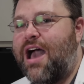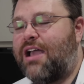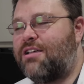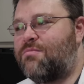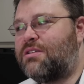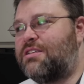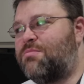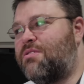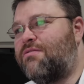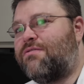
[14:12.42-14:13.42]
I clicked my
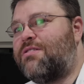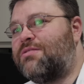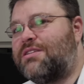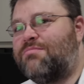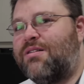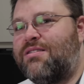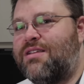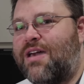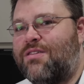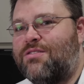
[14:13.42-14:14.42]
CPU frequency
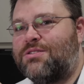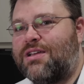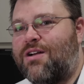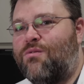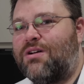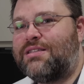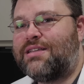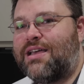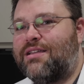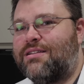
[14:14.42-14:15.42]
button, and then there's like a one
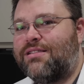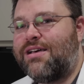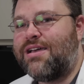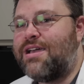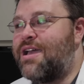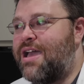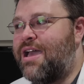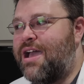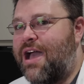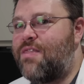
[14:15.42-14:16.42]
second delay,
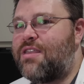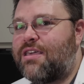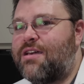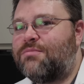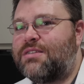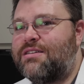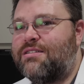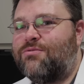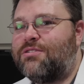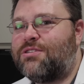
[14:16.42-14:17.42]
and then it comes
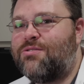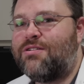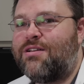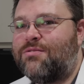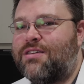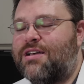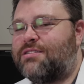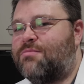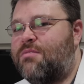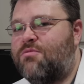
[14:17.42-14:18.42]
in. What's going on with that?
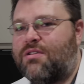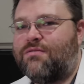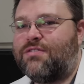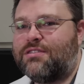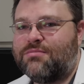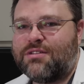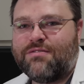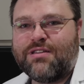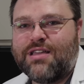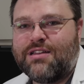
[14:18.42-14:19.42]
So maybe we can fix some
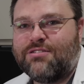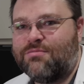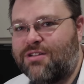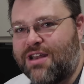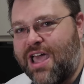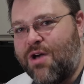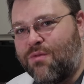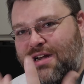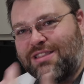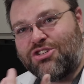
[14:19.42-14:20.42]
stuff like that too, but
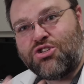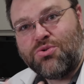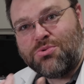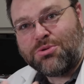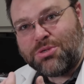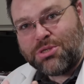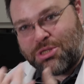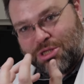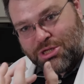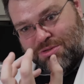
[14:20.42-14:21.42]
we need the
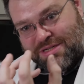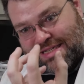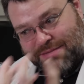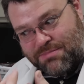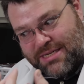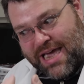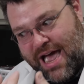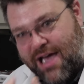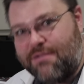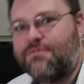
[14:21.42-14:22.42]
tools to do a deep
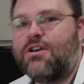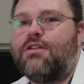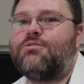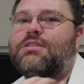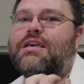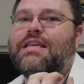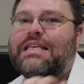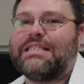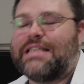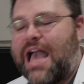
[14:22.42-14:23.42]
dive to understand
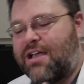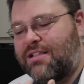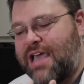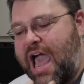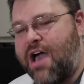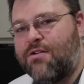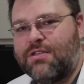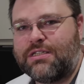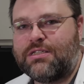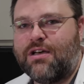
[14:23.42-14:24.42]
exactly how
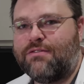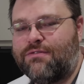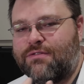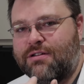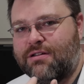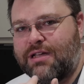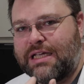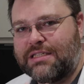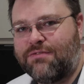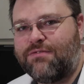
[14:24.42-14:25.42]
this stuff
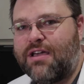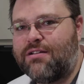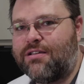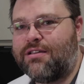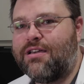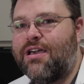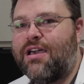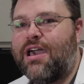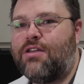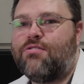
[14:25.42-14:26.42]
is failing
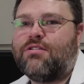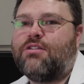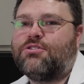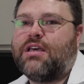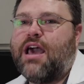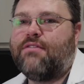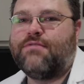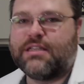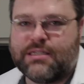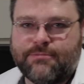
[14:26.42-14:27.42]
in order to understand how to
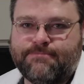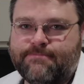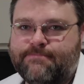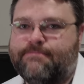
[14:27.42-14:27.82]
fix it.